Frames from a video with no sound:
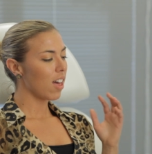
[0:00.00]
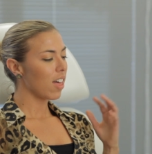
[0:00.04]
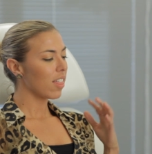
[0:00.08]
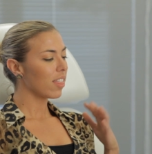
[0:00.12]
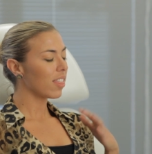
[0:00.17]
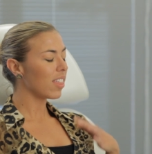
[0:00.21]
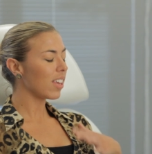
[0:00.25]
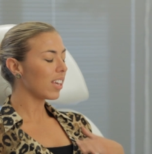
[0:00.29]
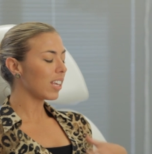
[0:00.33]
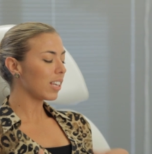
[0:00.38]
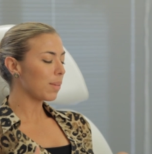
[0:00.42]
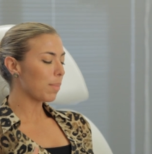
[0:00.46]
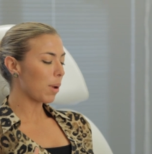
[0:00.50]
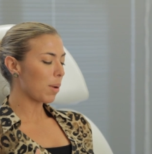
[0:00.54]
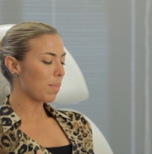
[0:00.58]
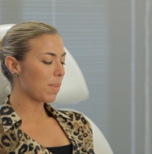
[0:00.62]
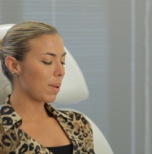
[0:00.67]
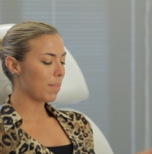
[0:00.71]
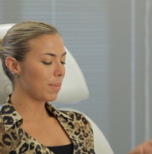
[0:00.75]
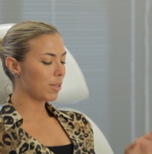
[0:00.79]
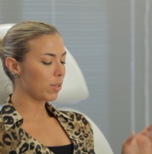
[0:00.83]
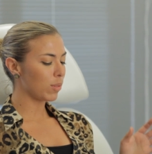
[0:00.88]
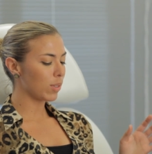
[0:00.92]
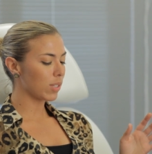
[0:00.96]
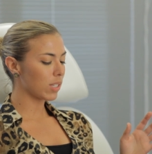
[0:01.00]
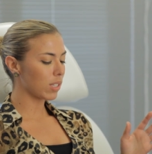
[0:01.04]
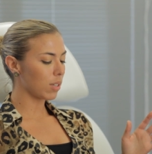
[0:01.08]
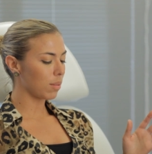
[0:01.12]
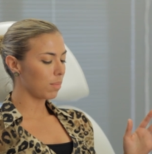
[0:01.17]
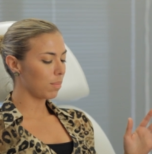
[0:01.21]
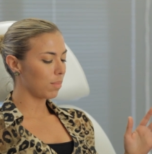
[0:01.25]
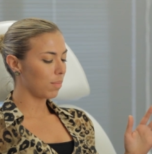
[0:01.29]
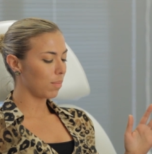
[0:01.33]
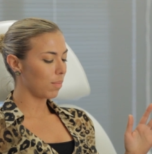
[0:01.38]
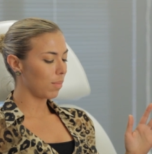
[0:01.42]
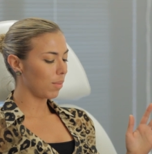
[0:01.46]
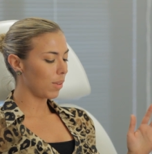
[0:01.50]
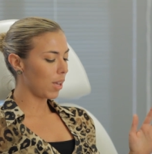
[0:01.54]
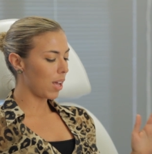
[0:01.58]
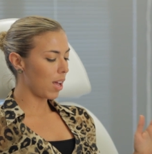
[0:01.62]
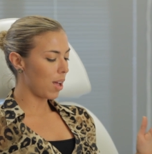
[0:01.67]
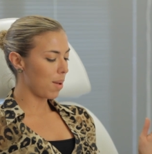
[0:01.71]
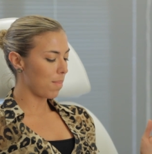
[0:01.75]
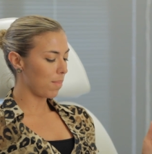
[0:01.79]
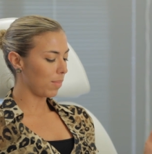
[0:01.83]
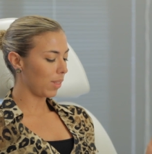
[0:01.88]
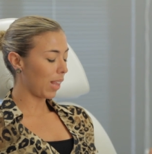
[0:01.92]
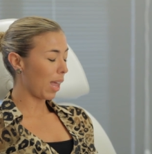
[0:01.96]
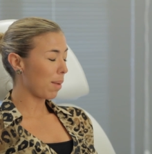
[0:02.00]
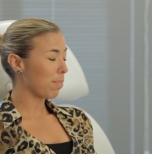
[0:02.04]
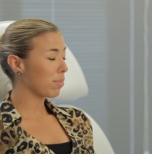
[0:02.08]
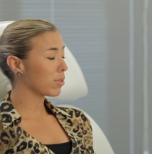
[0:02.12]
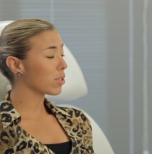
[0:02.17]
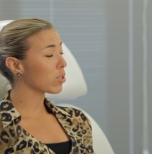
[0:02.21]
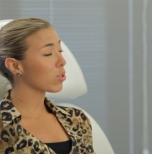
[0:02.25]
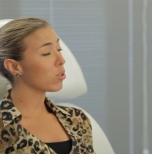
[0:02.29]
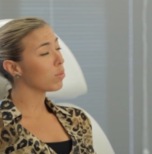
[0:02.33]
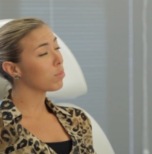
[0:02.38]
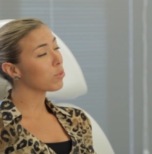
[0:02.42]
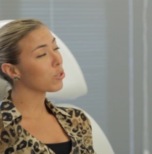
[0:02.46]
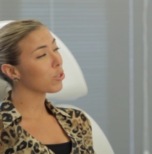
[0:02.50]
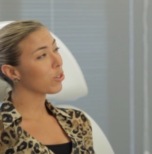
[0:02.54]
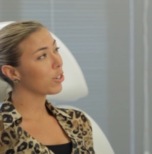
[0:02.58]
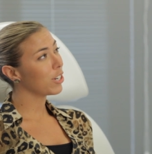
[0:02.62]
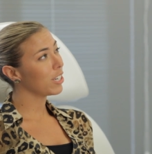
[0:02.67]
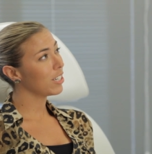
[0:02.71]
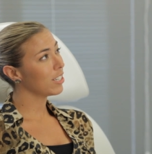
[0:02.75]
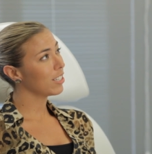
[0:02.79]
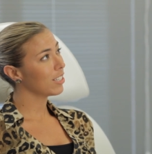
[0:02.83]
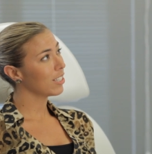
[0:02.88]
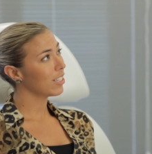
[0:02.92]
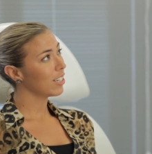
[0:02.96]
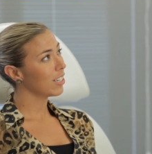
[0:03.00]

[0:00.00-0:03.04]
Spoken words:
thinking about maybe doing some liposculpturing.